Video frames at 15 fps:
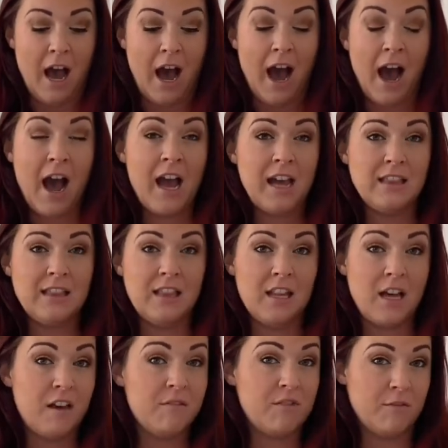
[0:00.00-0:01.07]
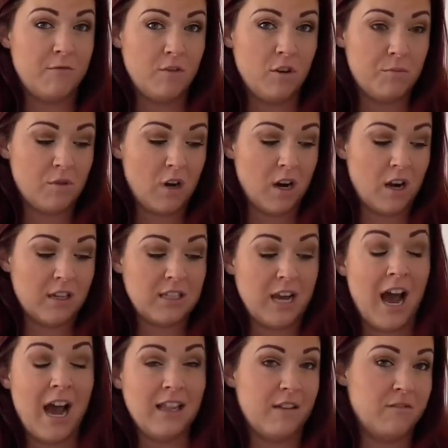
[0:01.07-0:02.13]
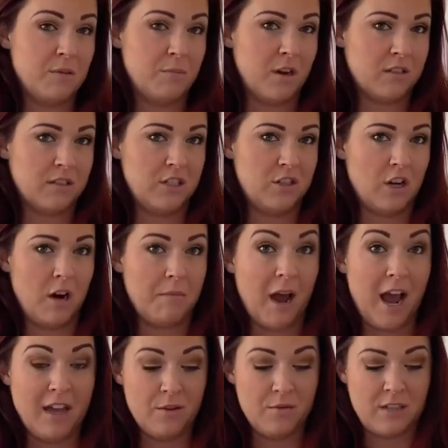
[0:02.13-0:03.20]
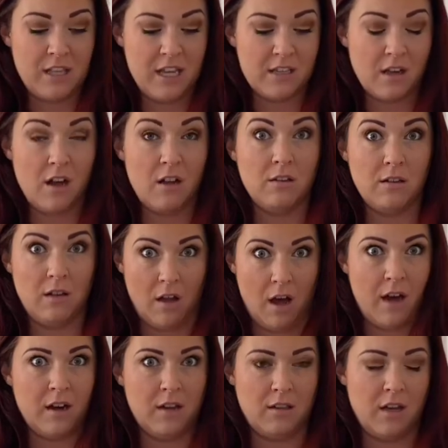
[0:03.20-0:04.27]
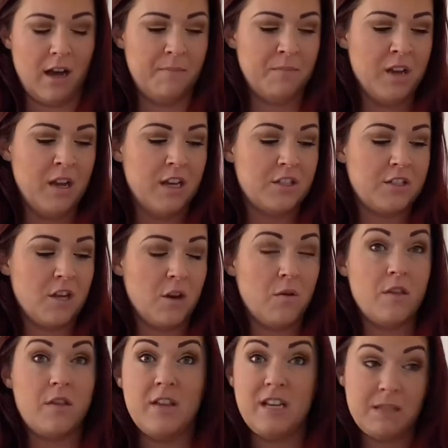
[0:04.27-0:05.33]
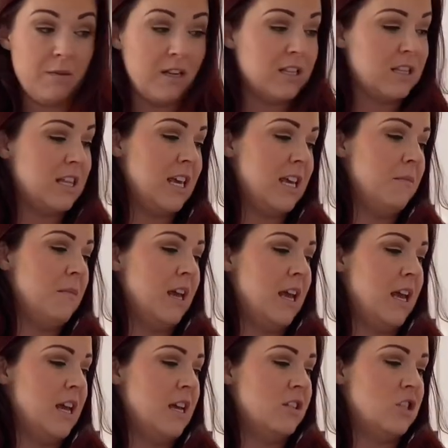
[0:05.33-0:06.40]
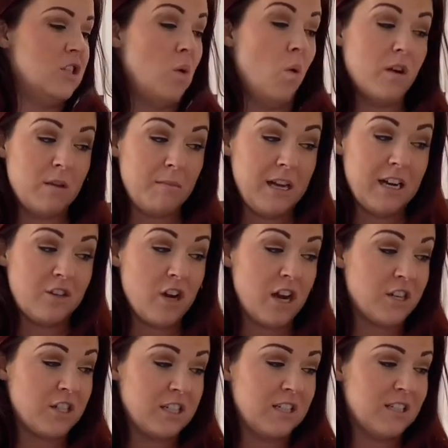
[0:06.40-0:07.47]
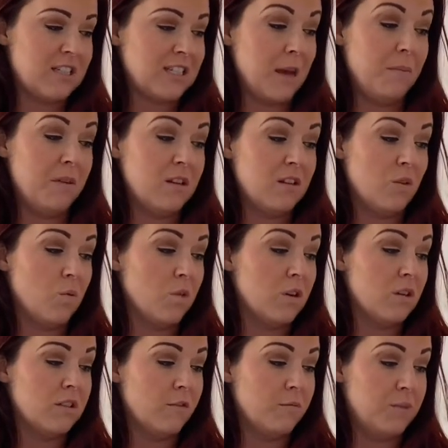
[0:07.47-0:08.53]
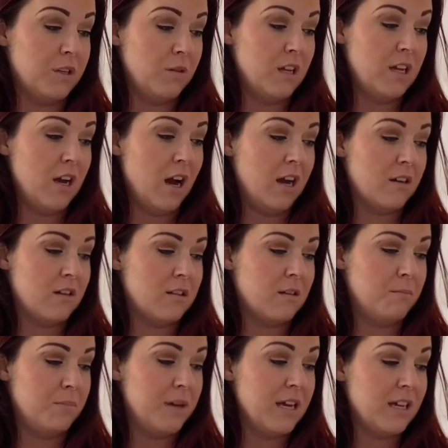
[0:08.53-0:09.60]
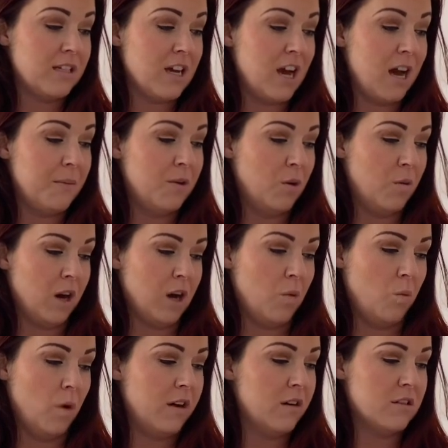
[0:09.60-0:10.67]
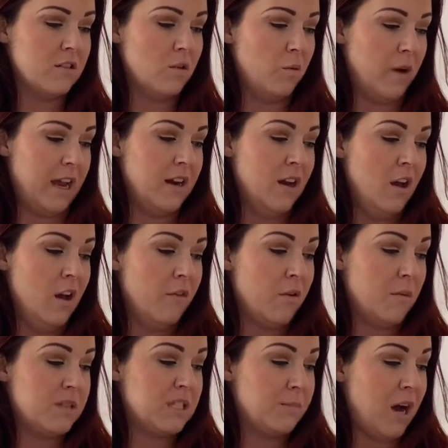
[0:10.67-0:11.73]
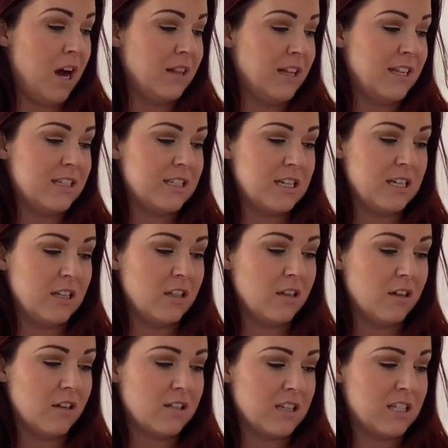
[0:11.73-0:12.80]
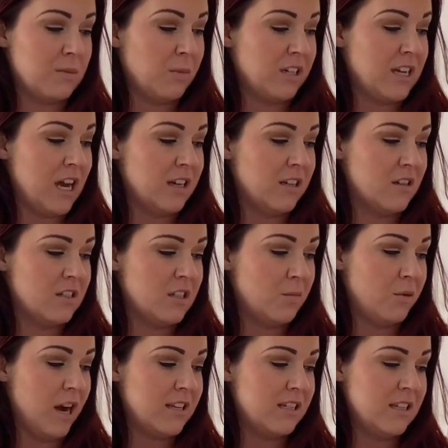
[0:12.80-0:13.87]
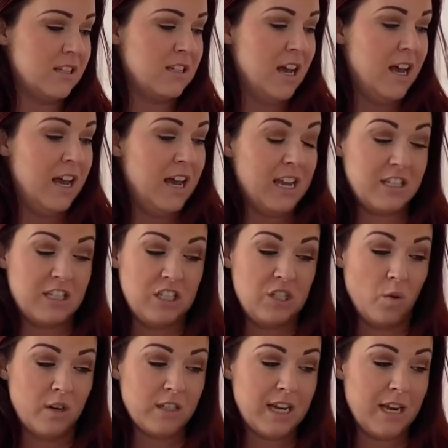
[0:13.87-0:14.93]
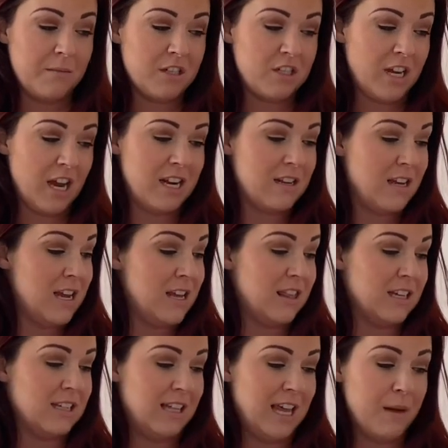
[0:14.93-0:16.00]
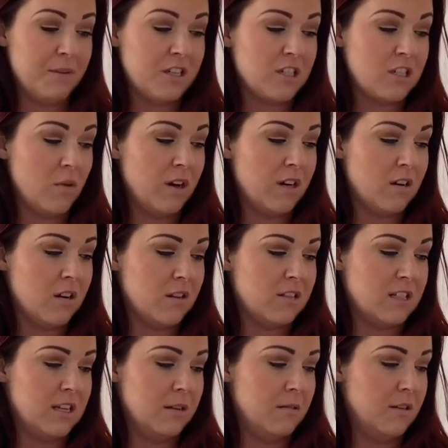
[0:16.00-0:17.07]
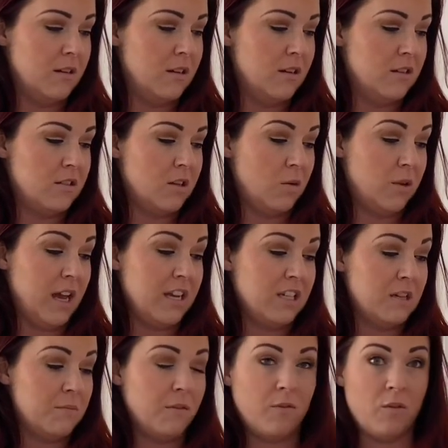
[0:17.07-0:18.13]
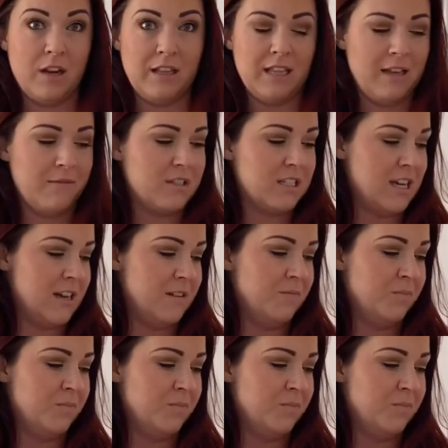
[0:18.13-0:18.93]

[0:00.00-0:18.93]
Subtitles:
I love the full product. I love the BoxyCharm. I use these a lot. So this month's theme is You're the Main Attraction. Step into the world of beauty under the big top where wonders await. From spotlight stealing looks to spectacular surprises, it's your time to shine in the glamest show on earth. So catch it before it leaves town.